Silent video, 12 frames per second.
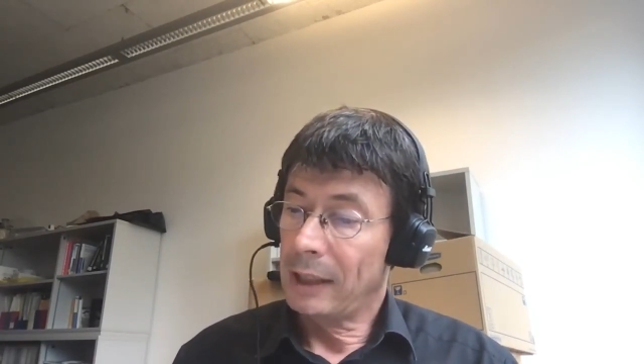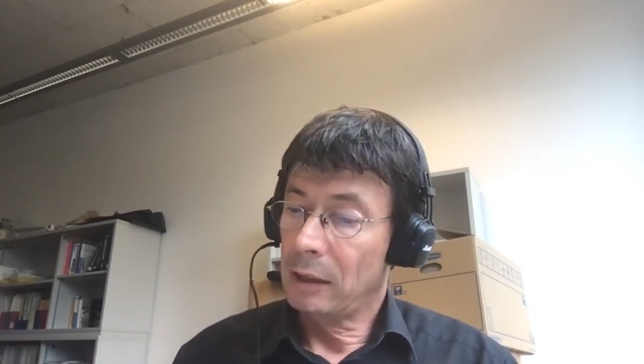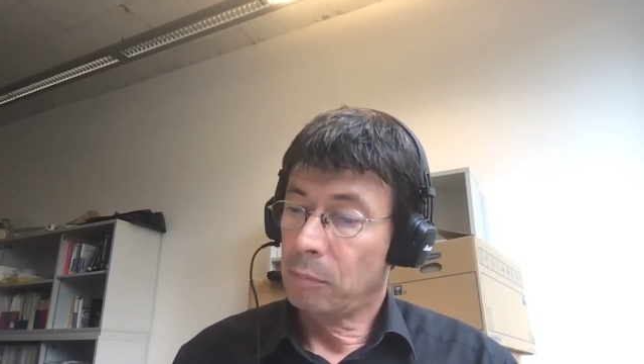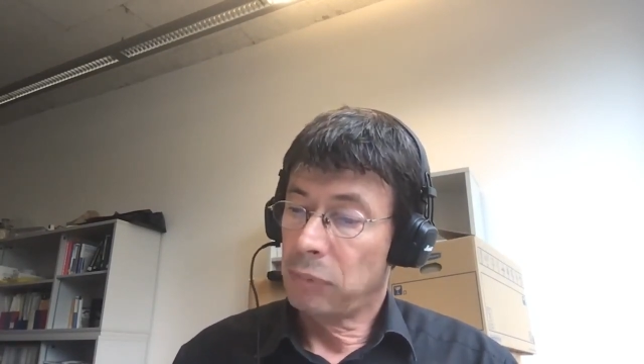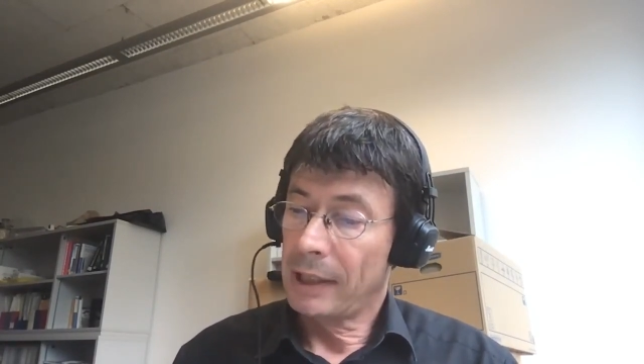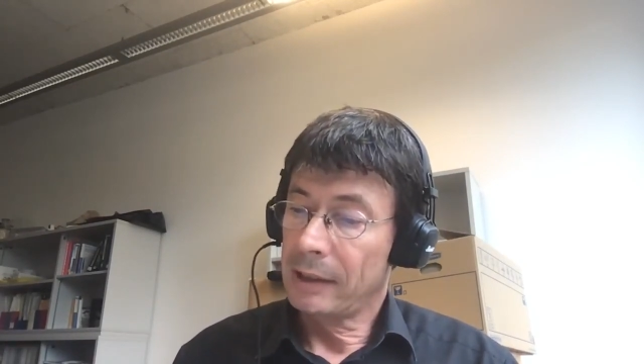
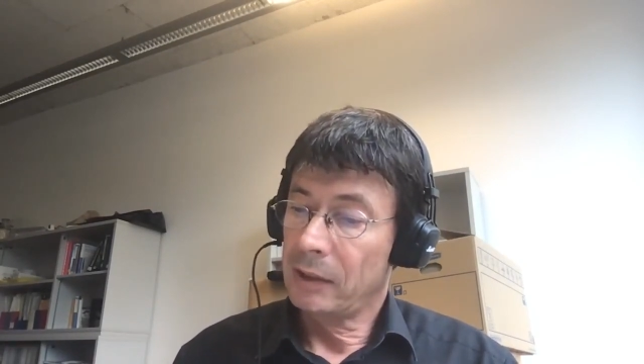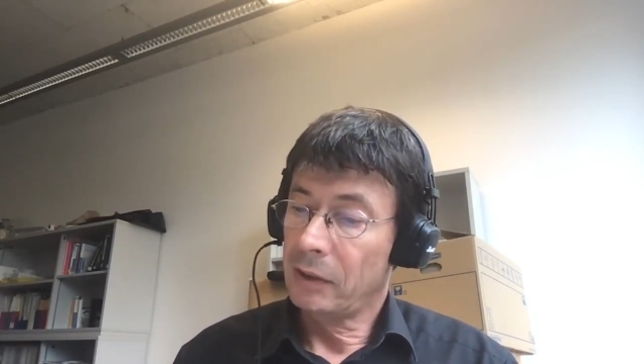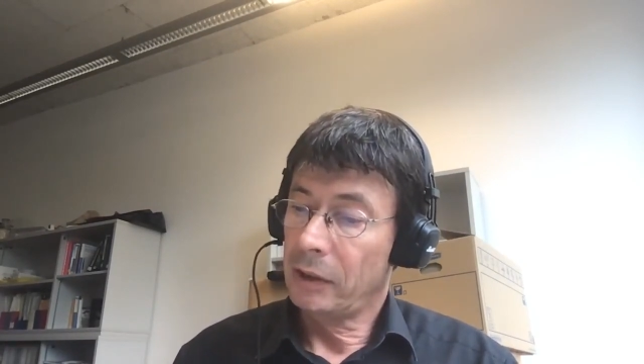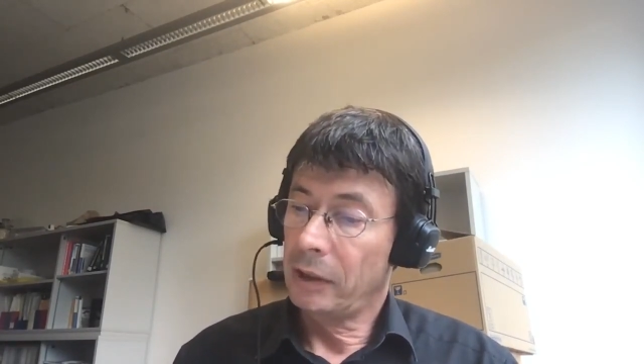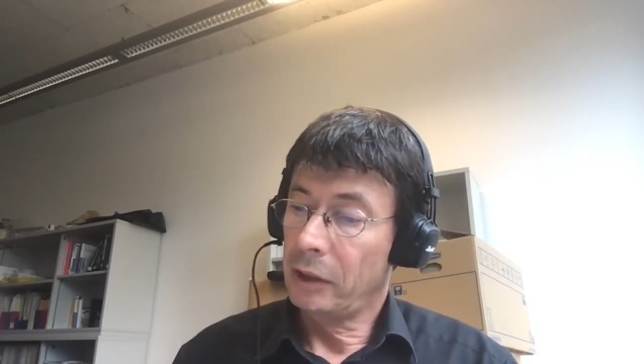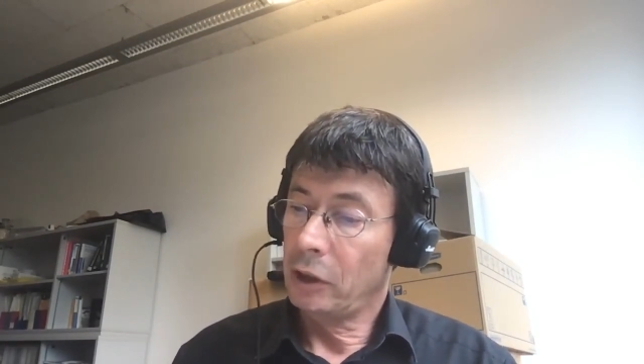and
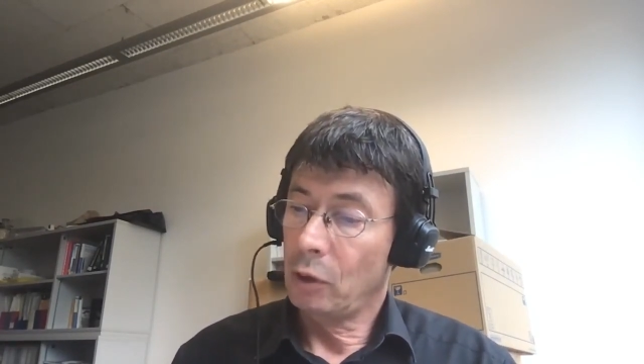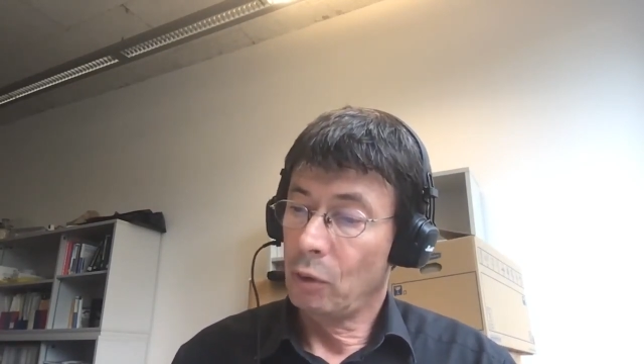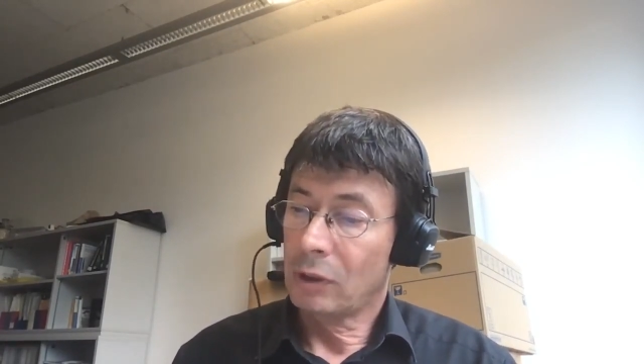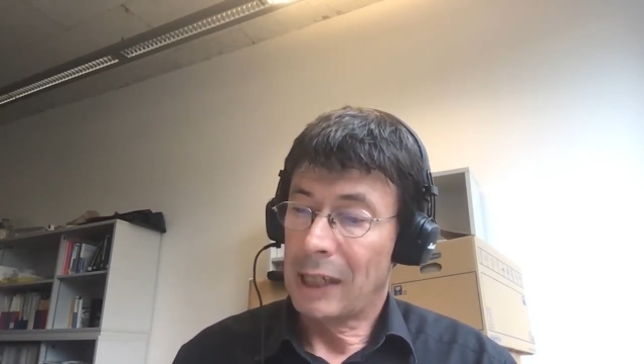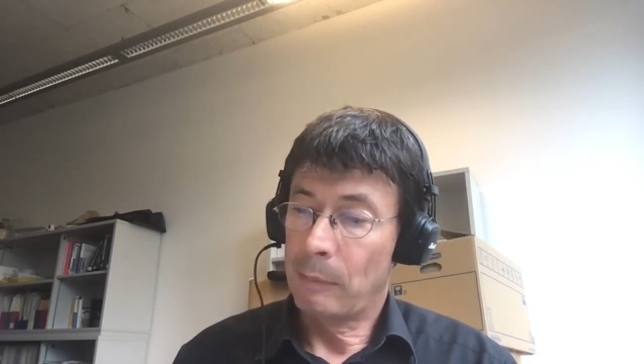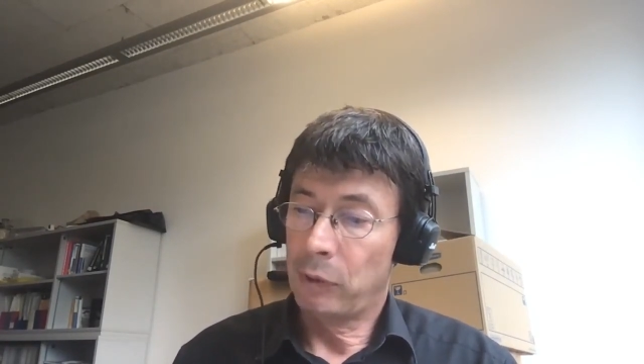pregnancy
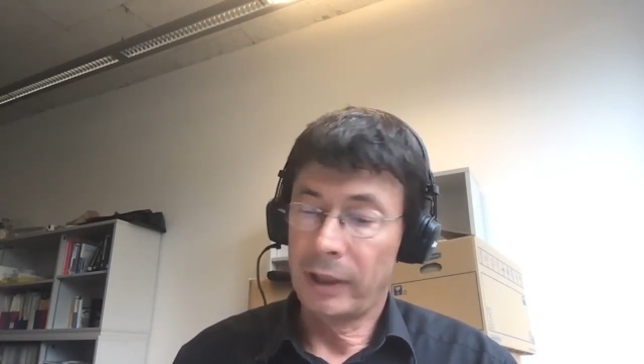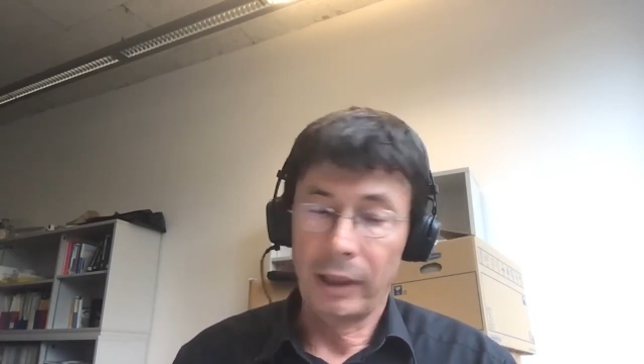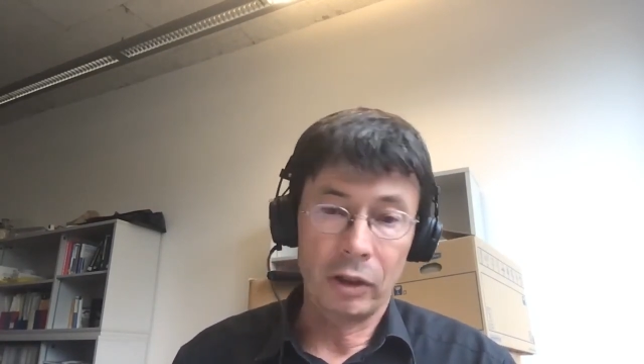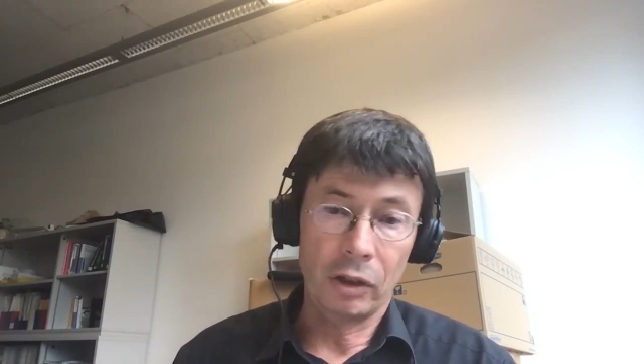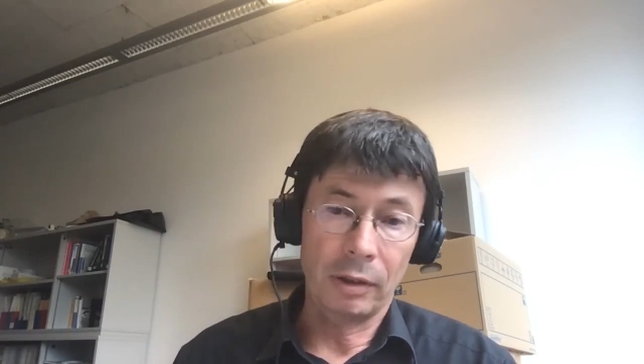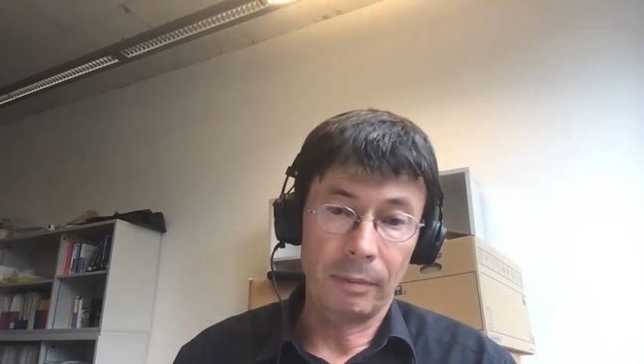induced
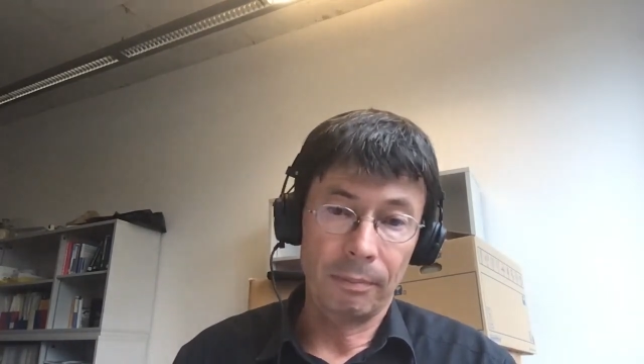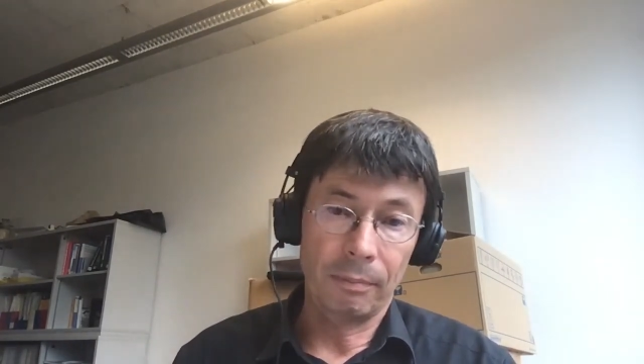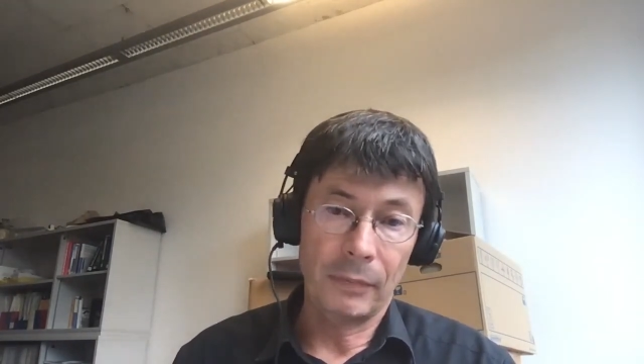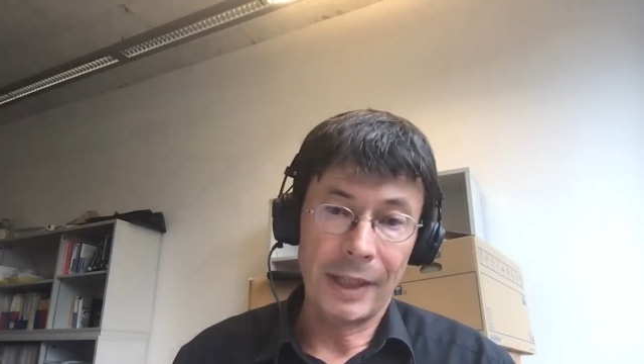hypertension.